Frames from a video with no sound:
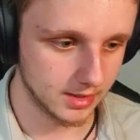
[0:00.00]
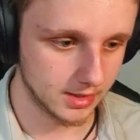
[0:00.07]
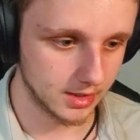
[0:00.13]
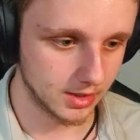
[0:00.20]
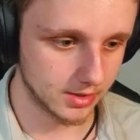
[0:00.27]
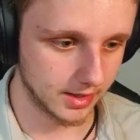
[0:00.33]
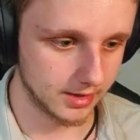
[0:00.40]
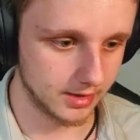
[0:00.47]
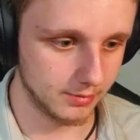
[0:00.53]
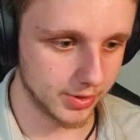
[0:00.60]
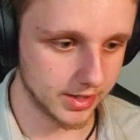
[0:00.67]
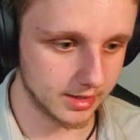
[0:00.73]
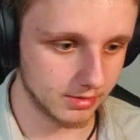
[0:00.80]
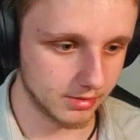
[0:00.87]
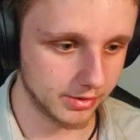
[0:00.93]
Okay, the
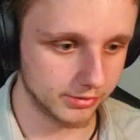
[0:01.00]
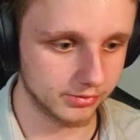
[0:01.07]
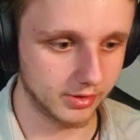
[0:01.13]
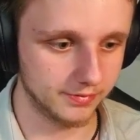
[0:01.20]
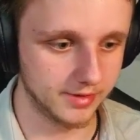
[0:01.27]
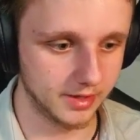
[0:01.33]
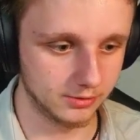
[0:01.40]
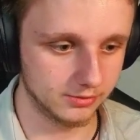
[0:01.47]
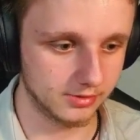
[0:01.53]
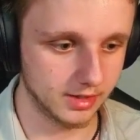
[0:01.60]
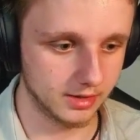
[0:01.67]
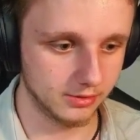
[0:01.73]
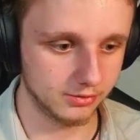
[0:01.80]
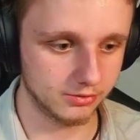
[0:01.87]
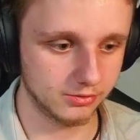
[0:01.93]
breaker is not
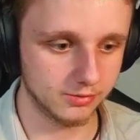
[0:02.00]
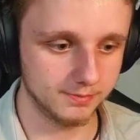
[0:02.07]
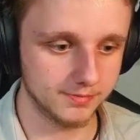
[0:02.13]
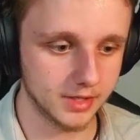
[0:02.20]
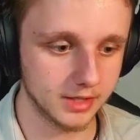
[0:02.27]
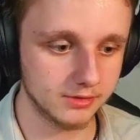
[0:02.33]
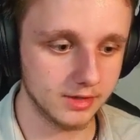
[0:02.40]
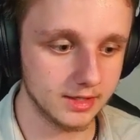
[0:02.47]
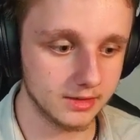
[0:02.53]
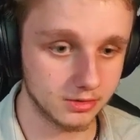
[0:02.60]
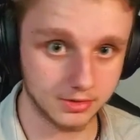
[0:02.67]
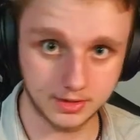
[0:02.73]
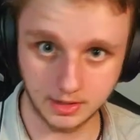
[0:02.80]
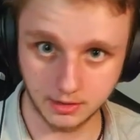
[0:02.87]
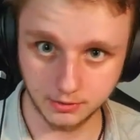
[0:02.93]
downstairs. It's
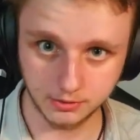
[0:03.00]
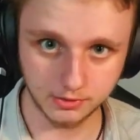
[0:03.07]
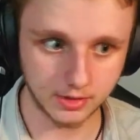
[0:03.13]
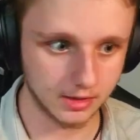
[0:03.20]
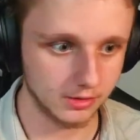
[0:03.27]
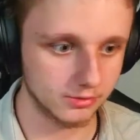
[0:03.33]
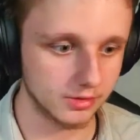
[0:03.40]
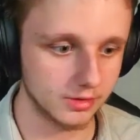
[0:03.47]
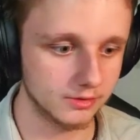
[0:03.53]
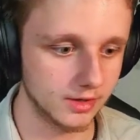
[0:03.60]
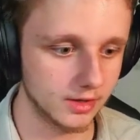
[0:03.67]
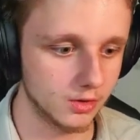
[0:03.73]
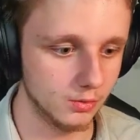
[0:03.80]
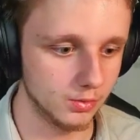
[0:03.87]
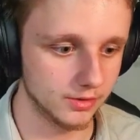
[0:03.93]
either downstairs in
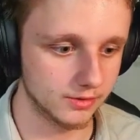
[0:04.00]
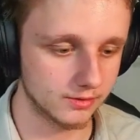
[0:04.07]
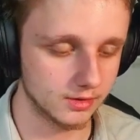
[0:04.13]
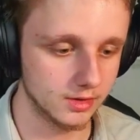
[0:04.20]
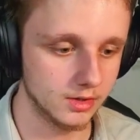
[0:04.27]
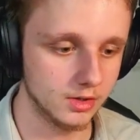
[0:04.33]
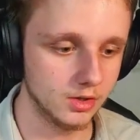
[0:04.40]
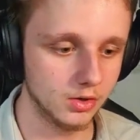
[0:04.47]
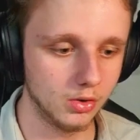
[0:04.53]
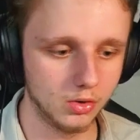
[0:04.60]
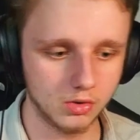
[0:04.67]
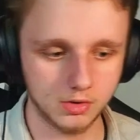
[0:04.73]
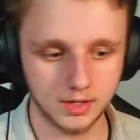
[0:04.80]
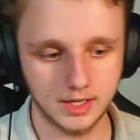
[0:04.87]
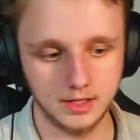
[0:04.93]
Tanglewood
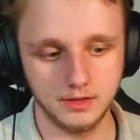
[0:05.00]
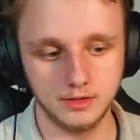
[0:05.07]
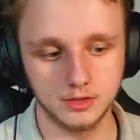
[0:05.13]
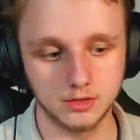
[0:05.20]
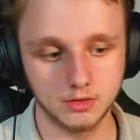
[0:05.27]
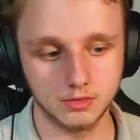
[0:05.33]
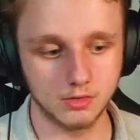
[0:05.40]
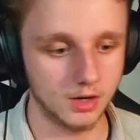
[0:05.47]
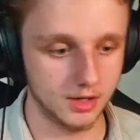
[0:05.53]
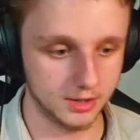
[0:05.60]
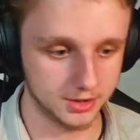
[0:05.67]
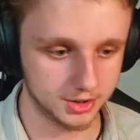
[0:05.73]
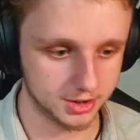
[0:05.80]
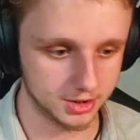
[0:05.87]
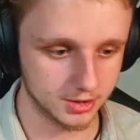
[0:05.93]
or in the
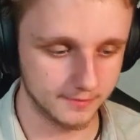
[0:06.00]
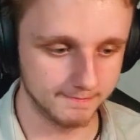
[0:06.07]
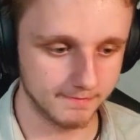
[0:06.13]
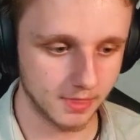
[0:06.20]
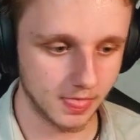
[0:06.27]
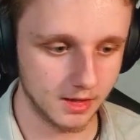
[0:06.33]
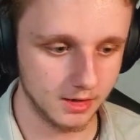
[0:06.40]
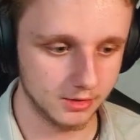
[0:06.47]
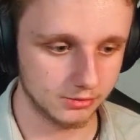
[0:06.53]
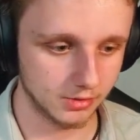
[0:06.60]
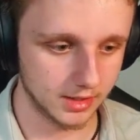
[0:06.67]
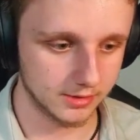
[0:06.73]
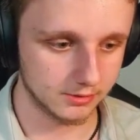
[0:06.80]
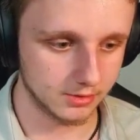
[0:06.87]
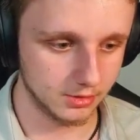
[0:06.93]
garage. So
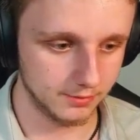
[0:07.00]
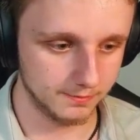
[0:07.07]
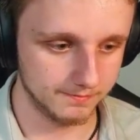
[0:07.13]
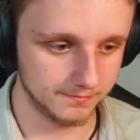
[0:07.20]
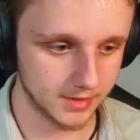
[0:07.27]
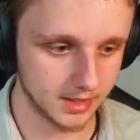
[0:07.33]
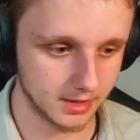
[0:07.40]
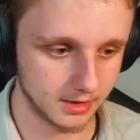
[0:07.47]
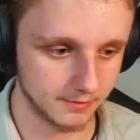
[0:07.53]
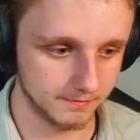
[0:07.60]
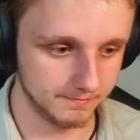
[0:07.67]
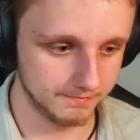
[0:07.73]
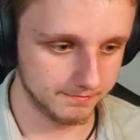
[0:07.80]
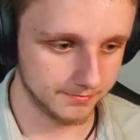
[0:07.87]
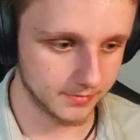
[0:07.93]
let's go here.
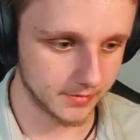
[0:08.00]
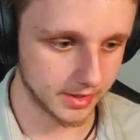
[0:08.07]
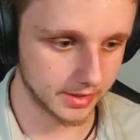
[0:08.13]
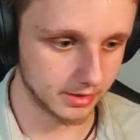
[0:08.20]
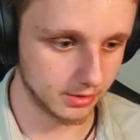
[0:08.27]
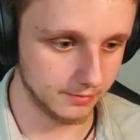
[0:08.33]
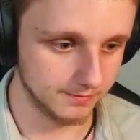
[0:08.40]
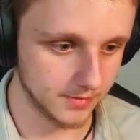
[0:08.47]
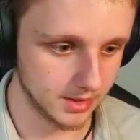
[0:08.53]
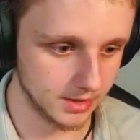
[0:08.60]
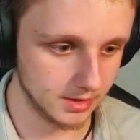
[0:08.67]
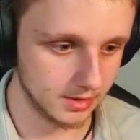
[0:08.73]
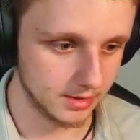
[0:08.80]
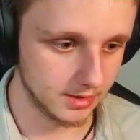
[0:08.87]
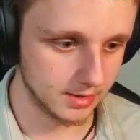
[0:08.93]
There you go.
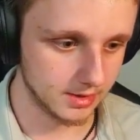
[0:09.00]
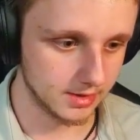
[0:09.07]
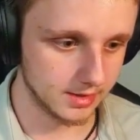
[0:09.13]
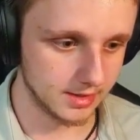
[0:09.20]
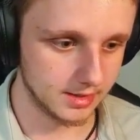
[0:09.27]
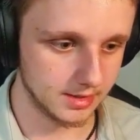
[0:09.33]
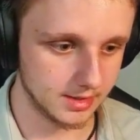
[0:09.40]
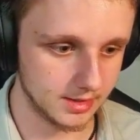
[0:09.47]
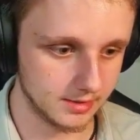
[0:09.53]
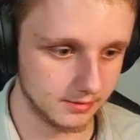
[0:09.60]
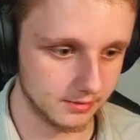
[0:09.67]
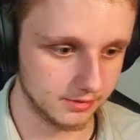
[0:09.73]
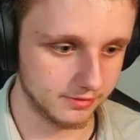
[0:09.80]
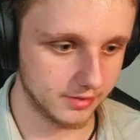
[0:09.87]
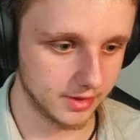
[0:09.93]

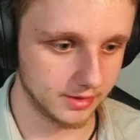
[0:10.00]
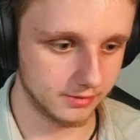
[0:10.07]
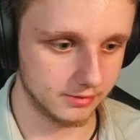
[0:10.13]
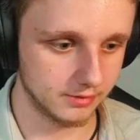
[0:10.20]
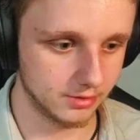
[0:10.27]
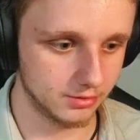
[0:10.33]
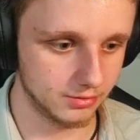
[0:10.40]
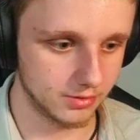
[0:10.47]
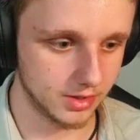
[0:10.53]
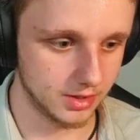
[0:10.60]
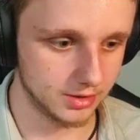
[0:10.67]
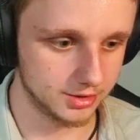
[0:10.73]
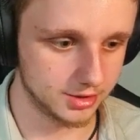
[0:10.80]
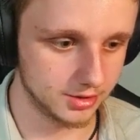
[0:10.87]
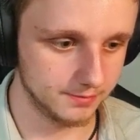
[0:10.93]
And find the
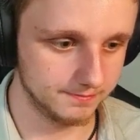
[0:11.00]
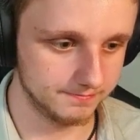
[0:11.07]
garage.